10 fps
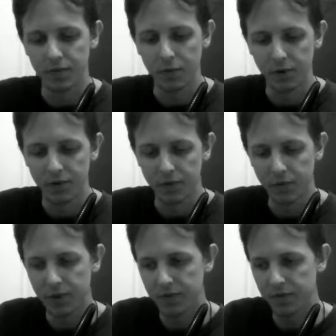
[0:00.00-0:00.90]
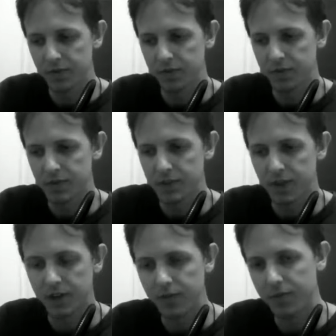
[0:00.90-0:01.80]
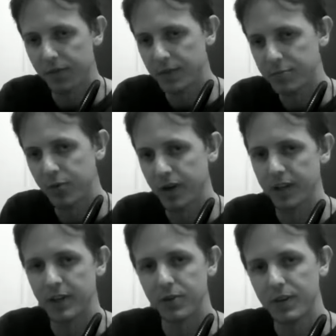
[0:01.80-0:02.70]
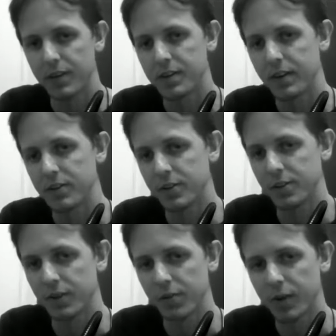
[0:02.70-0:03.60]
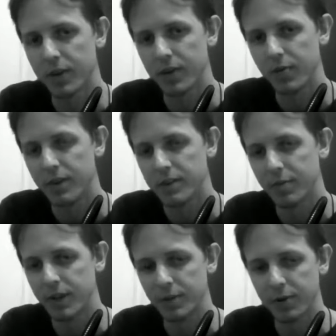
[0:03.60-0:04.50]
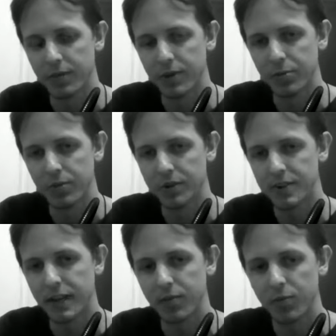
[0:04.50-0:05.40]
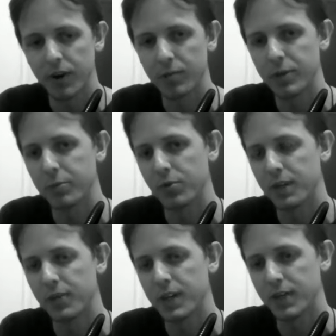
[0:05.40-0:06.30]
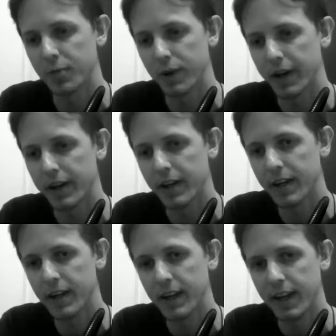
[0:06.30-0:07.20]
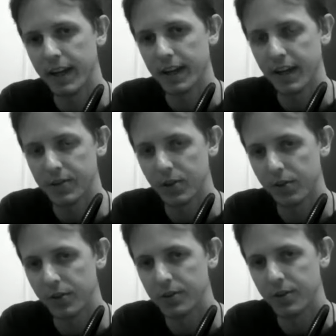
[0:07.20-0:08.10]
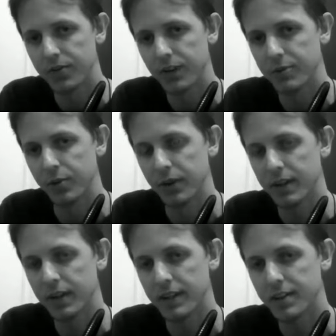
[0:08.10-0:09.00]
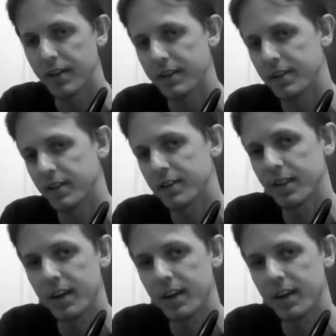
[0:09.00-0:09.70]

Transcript: when we're starting from this point, I think we need to talk general and what does it mean to bring people to the site and why do people keep coming back? And as you alluded to with Facebook, that's content.